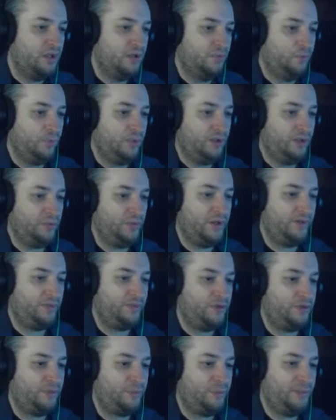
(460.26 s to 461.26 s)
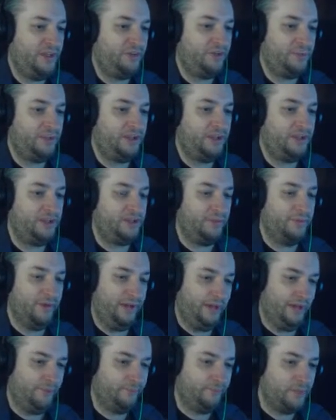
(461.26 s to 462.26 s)
One whiff of those pests will be on their way.
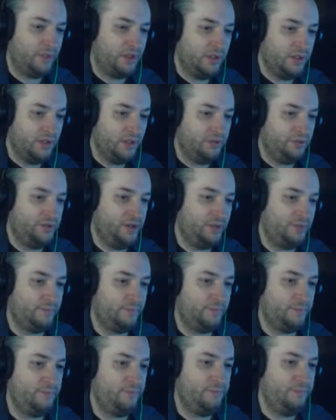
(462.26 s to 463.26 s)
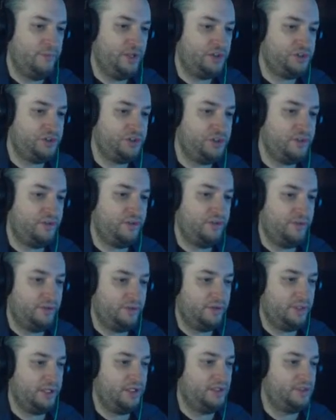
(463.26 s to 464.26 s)
Though, make sure
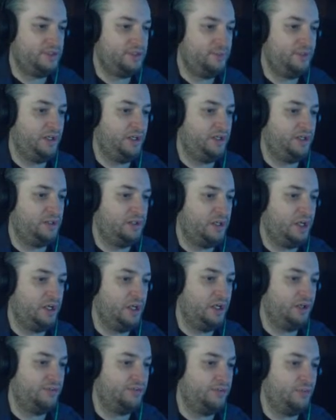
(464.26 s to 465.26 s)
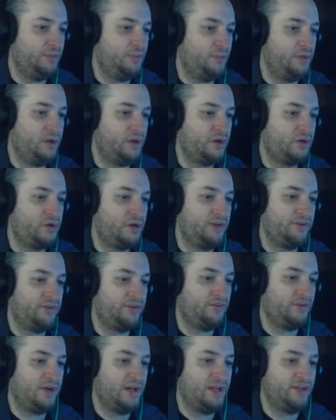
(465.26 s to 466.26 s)
uh, to be on your guard. Some of the more
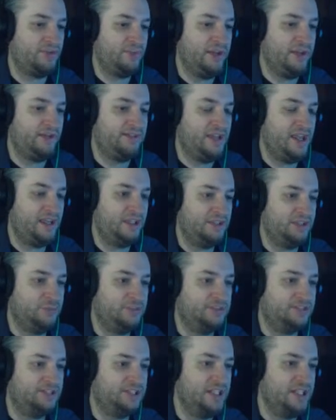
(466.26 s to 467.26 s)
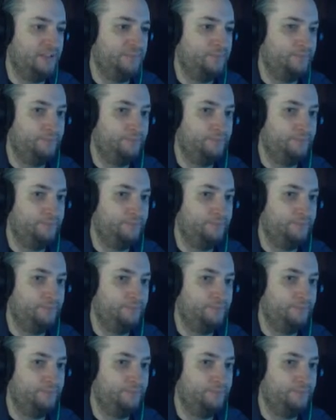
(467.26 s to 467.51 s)
aggressive rats may attack you instead.